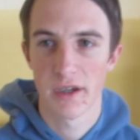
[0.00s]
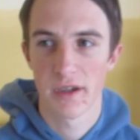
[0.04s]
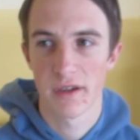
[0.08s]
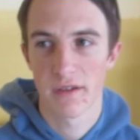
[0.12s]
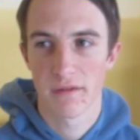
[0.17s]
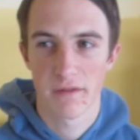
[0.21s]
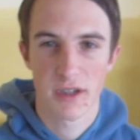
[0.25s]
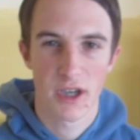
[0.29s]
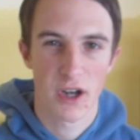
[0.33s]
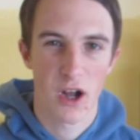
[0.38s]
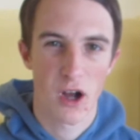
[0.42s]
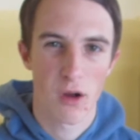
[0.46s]
And,
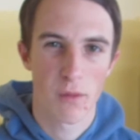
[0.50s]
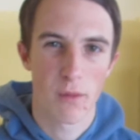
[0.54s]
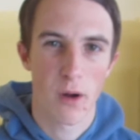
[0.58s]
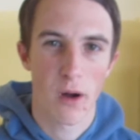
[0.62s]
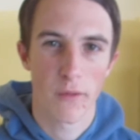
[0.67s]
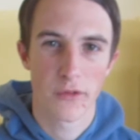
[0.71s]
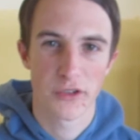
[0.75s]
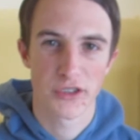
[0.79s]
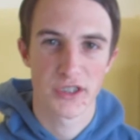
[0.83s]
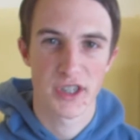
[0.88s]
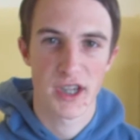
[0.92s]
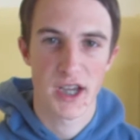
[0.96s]

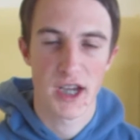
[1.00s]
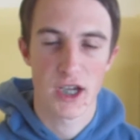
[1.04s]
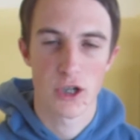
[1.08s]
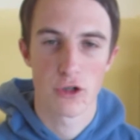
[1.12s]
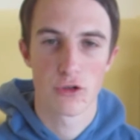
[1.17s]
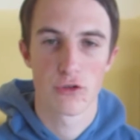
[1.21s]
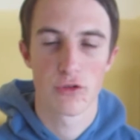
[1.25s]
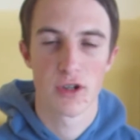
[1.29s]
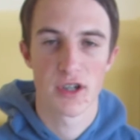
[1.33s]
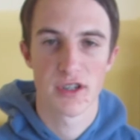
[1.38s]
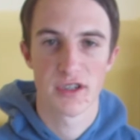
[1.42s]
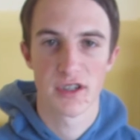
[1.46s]
obviously
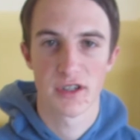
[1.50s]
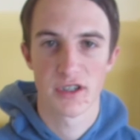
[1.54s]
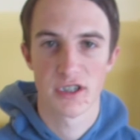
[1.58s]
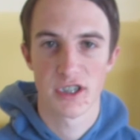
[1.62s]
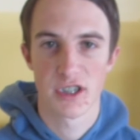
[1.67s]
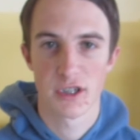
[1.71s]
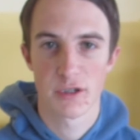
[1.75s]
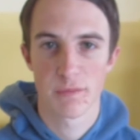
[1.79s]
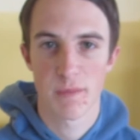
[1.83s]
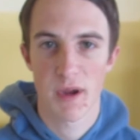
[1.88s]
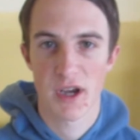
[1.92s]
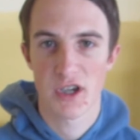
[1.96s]
injuries and
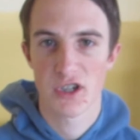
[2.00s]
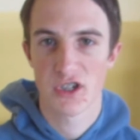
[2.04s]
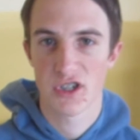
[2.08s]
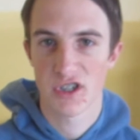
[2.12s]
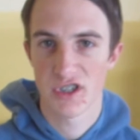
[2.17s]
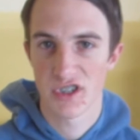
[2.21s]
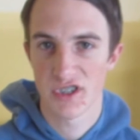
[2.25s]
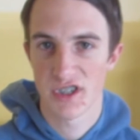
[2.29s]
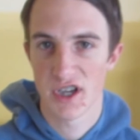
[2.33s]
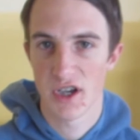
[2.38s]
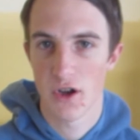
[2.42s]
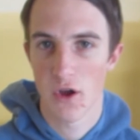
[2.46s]

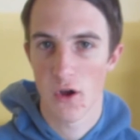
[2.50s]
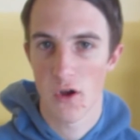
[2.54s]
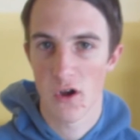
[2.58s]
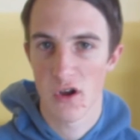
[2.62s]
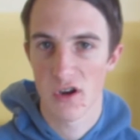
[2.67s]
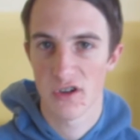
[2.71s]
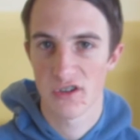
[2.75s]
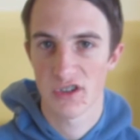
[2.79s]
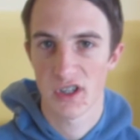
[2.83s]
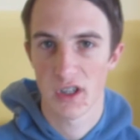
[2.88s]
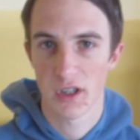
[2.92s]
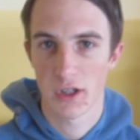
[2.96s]
suspensions did
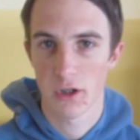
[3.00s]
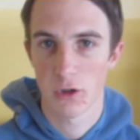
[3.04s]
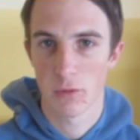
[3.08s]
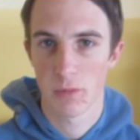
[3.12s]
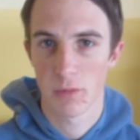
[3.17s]
hurt us a little